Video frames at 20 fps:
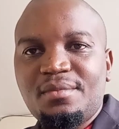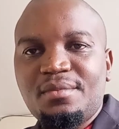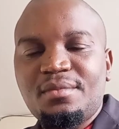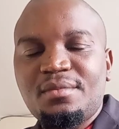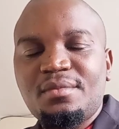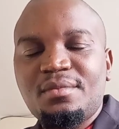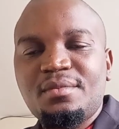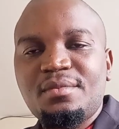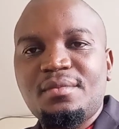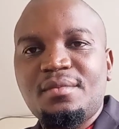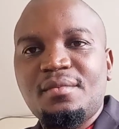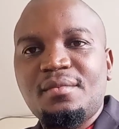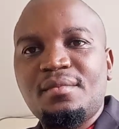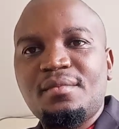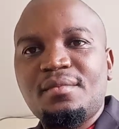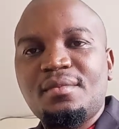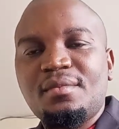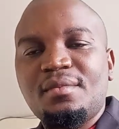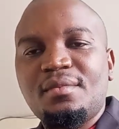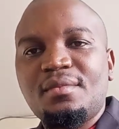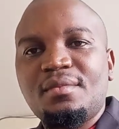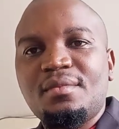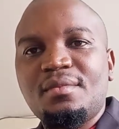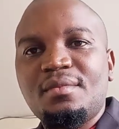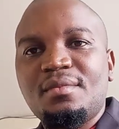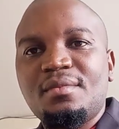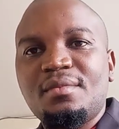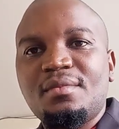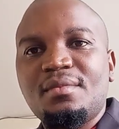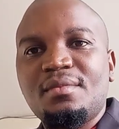
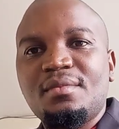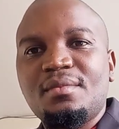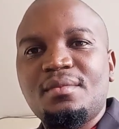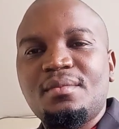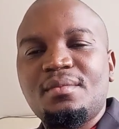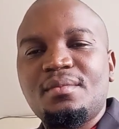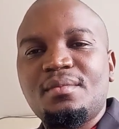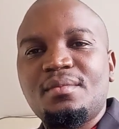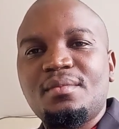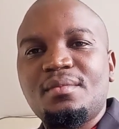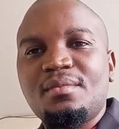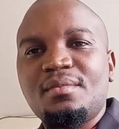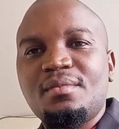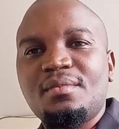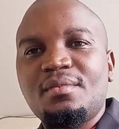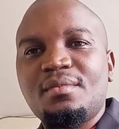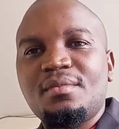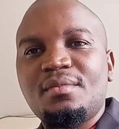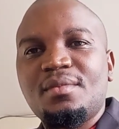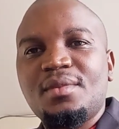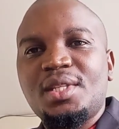No one is speaking in this clip.